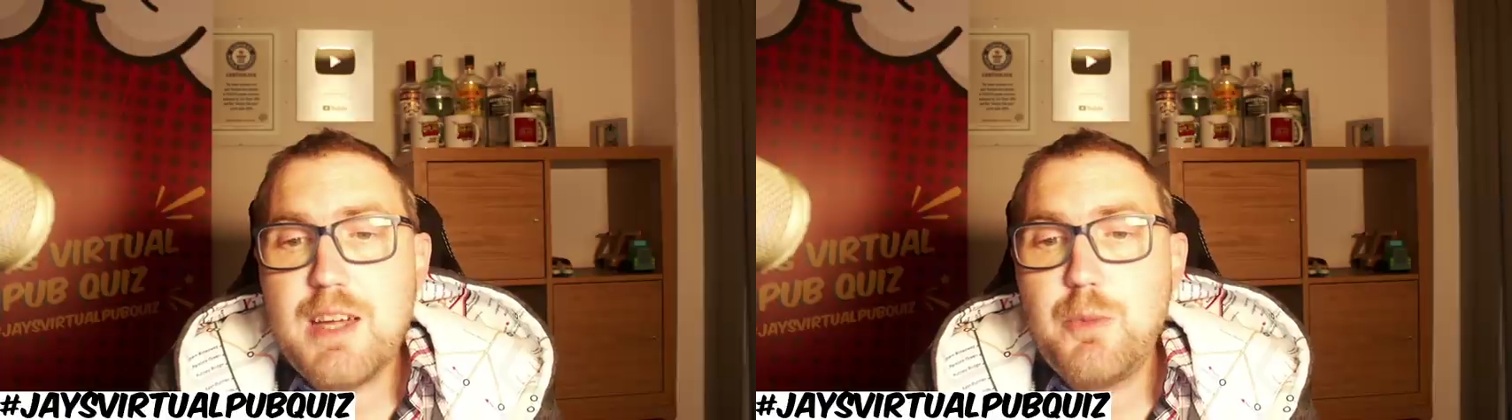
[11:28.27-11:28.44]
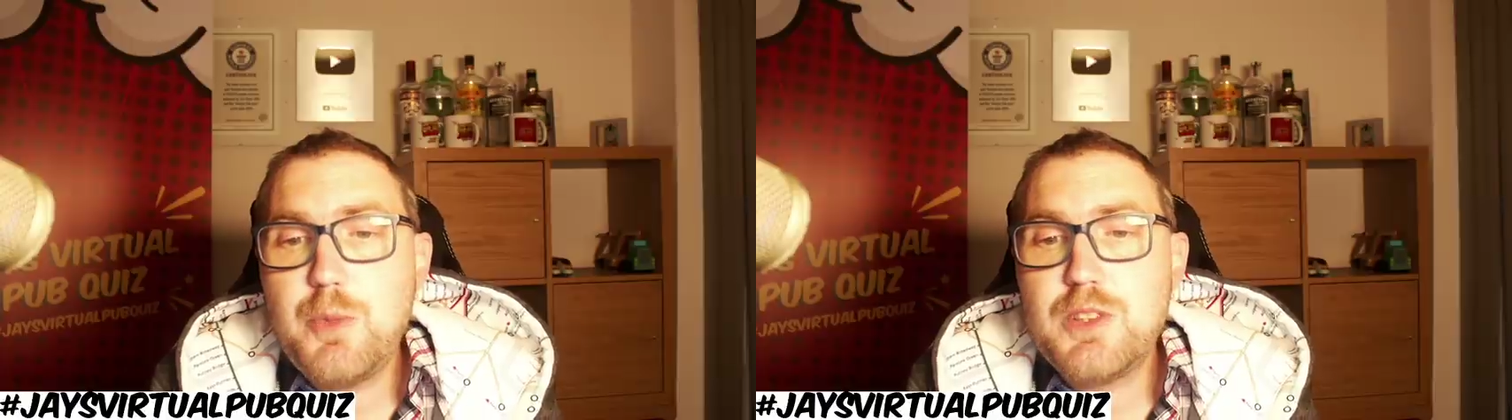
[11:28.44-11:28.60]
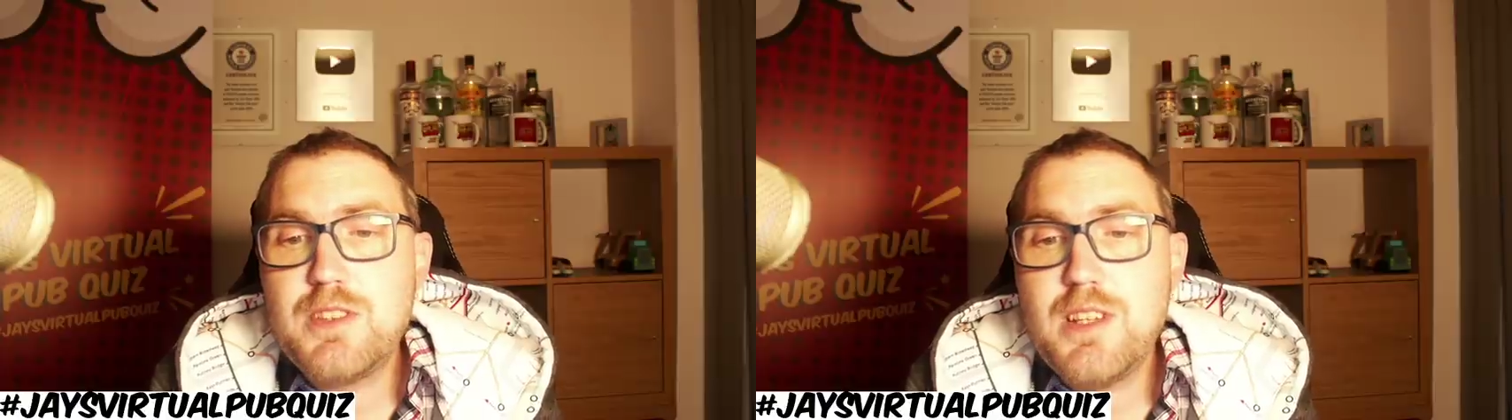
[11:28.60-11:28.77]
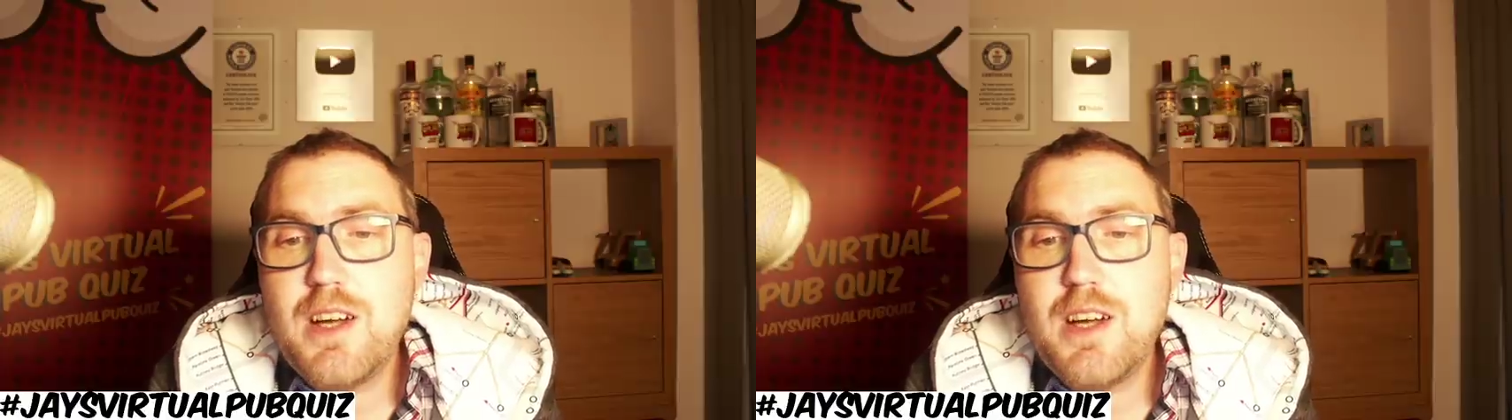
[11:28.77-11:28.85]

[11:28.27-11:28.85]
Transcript: It was